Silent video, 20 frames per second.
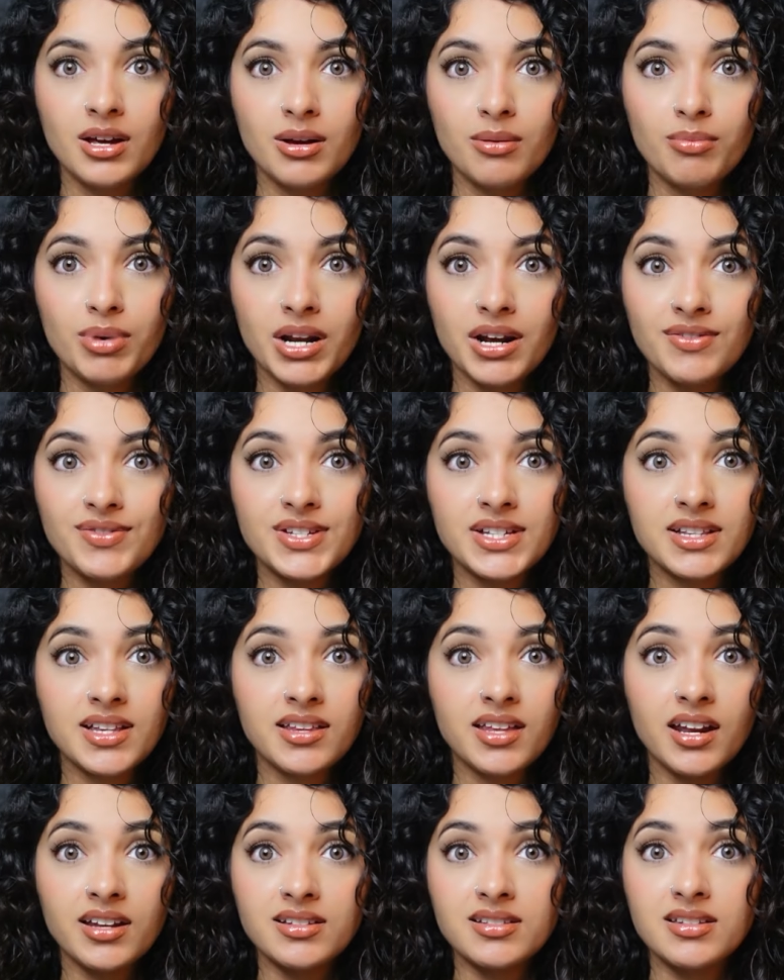But I've seen that
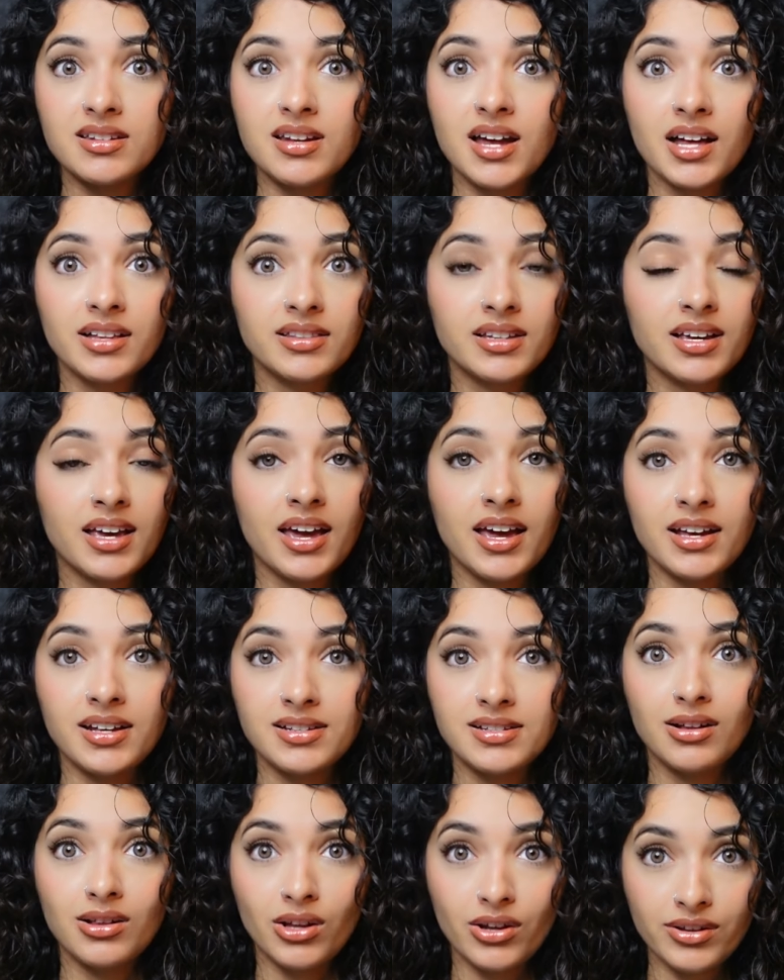that is not the
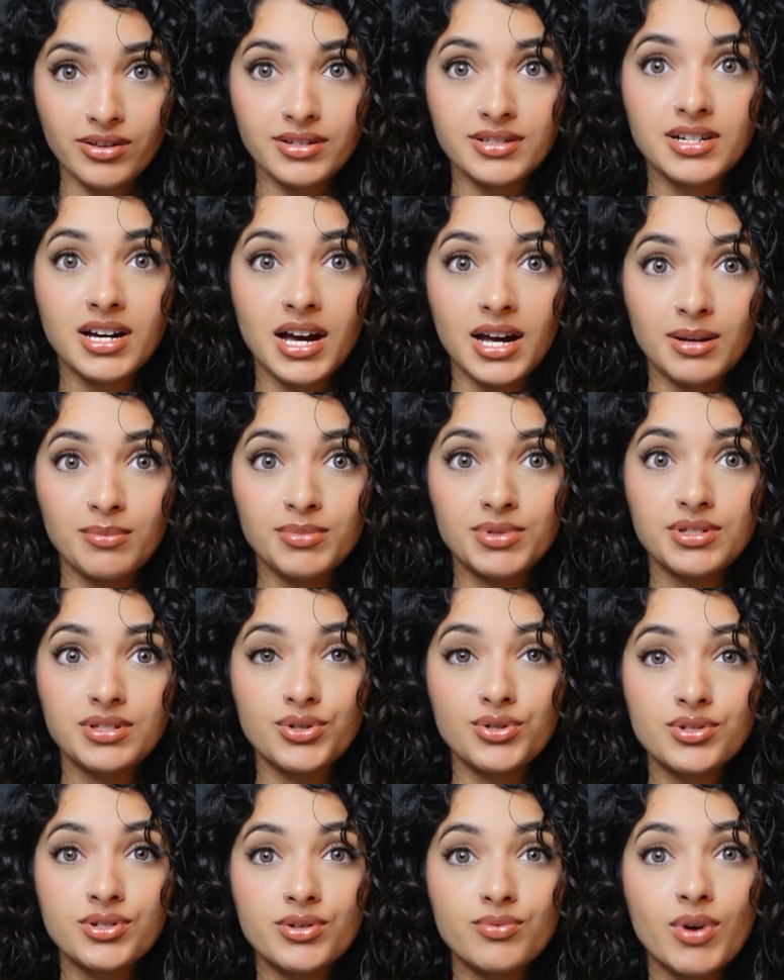case a lot of the times.
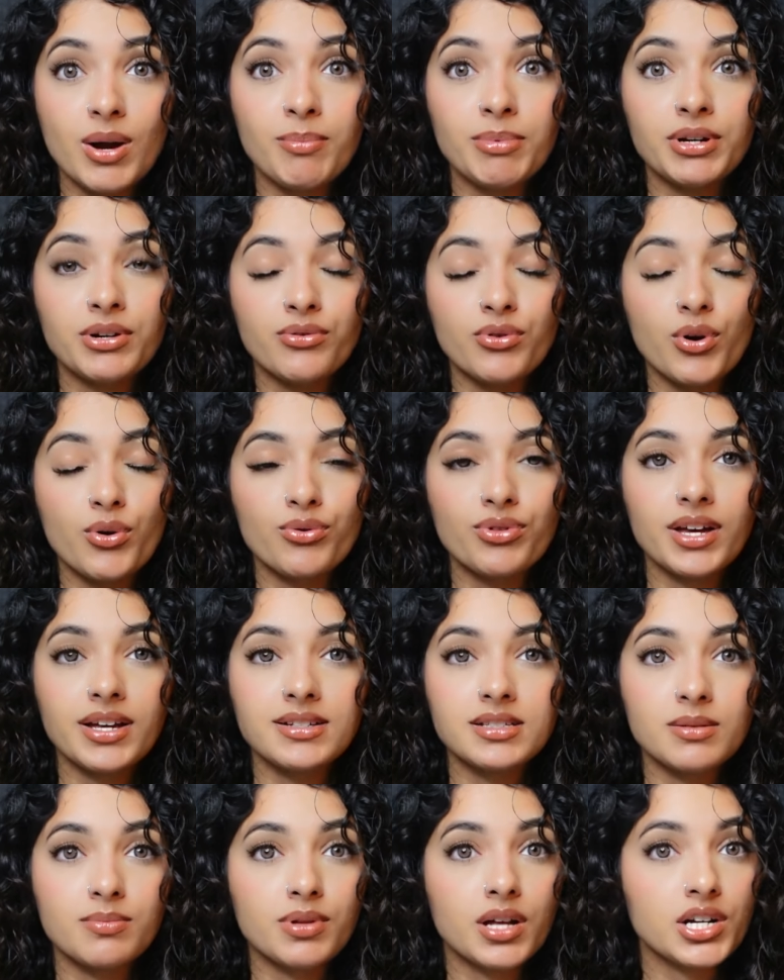Due to the rapid growth
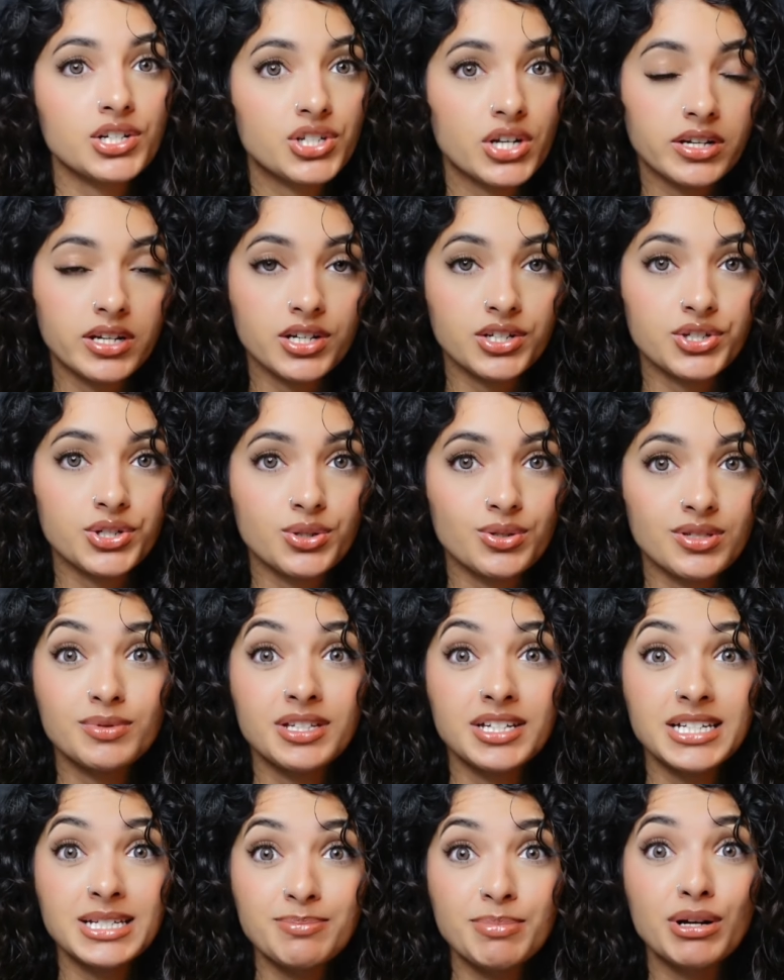and supply chain issues,
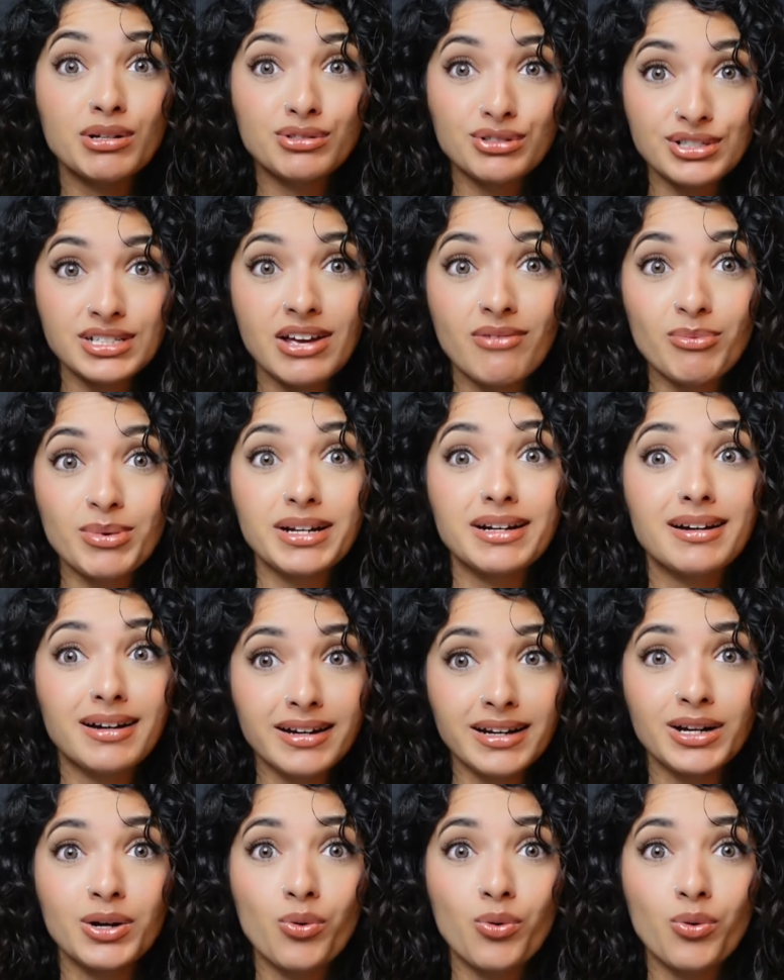these builders have been cutting